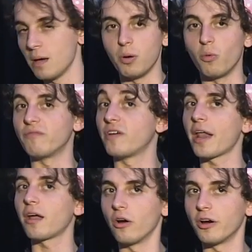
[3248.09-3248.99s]
But we've
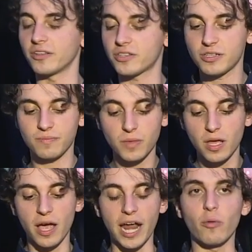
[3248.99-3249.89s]
gotta earn it.
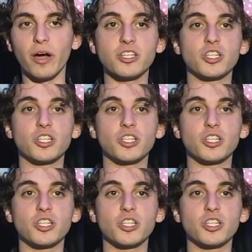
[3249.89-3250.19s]
Anyway,